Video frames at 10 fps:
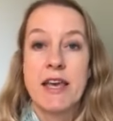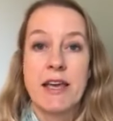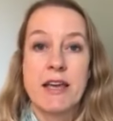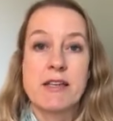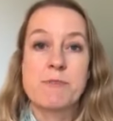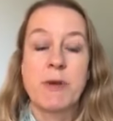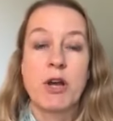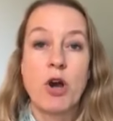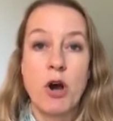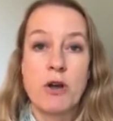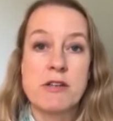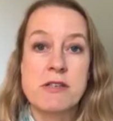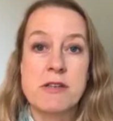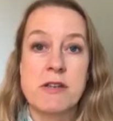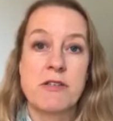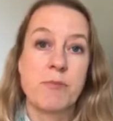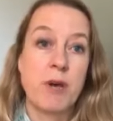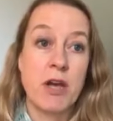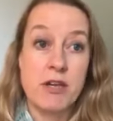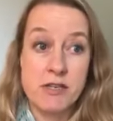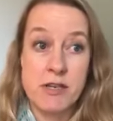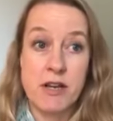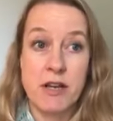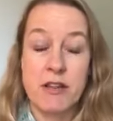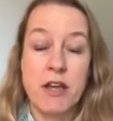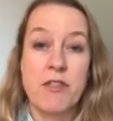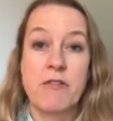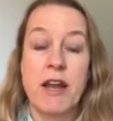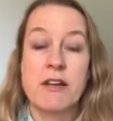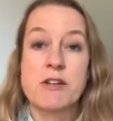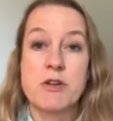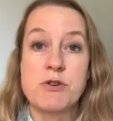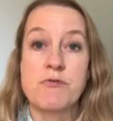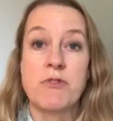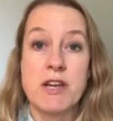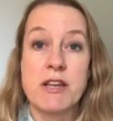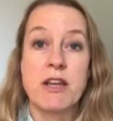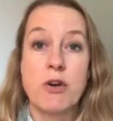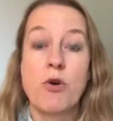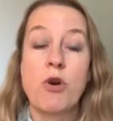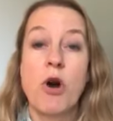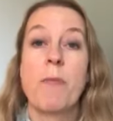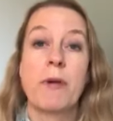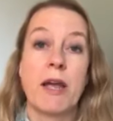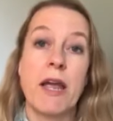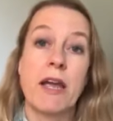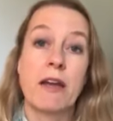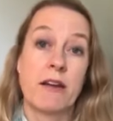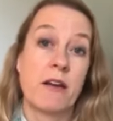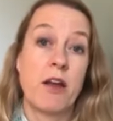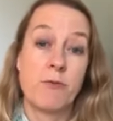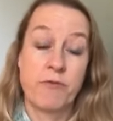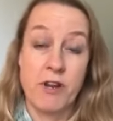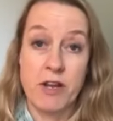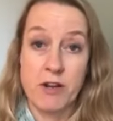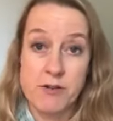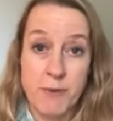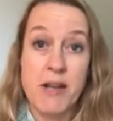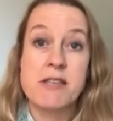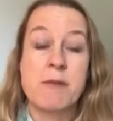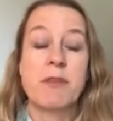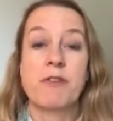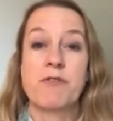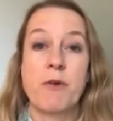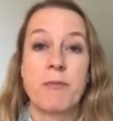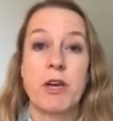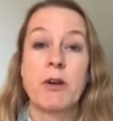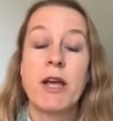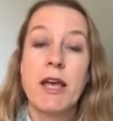is because the person at the other end who's reading your copy and hopefully going to buy something from you,